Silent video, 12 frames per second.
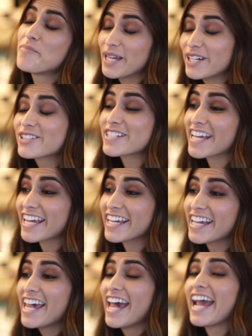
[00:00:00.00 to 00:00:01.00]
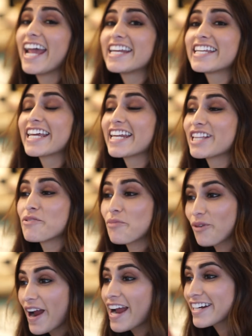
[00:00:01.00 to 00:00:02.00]
Building, and getting the
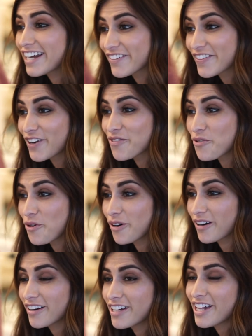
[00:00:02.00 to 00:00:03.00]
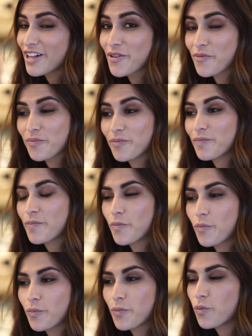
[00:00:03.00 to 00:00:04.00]
brand out there more.
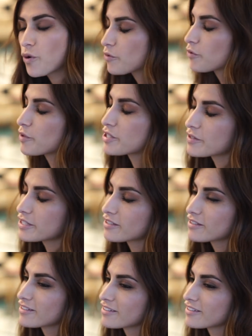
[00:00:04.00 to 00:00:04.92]
What were we doing?